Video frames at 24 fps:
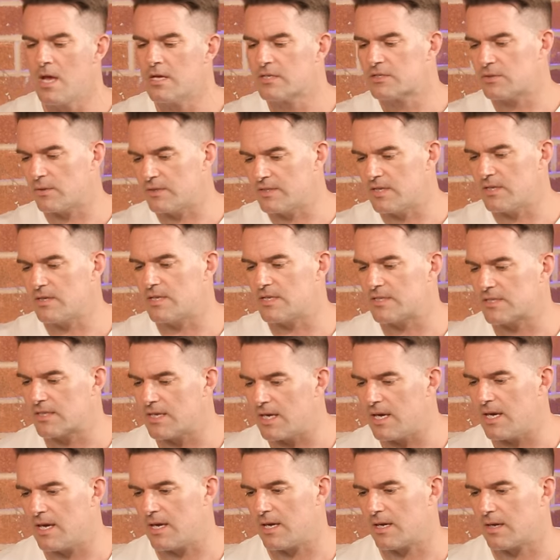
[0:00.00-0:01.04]
So I did this
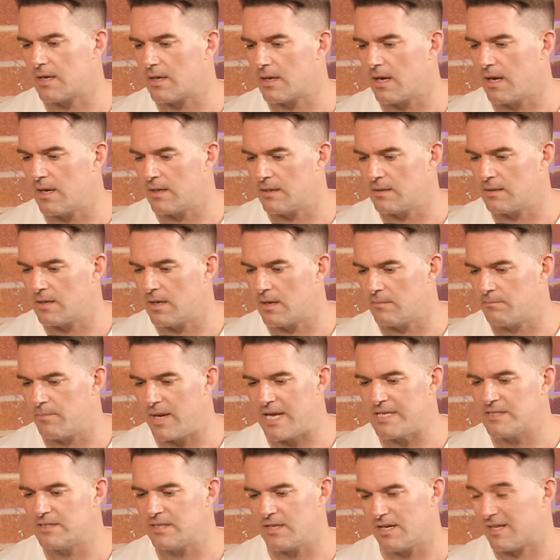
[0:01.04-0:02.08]
gig, and
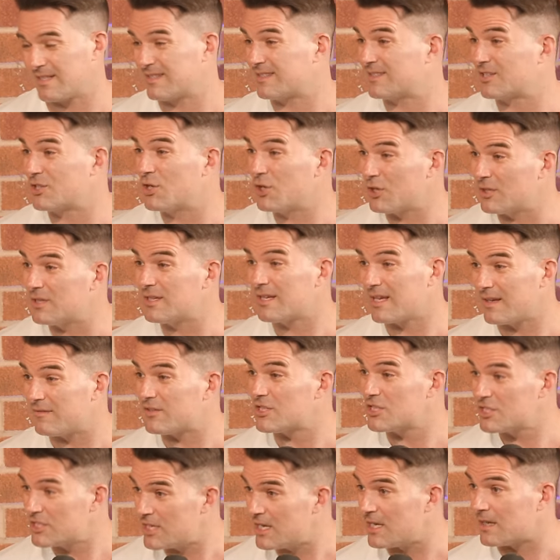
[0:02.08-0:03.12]
basically I couldn't give
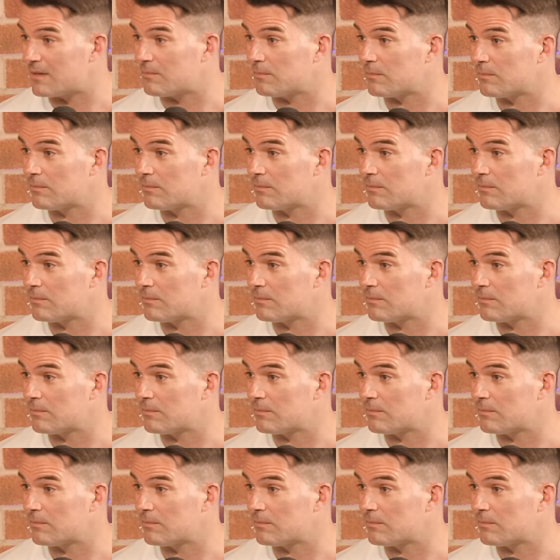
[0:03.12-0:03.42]
a shit.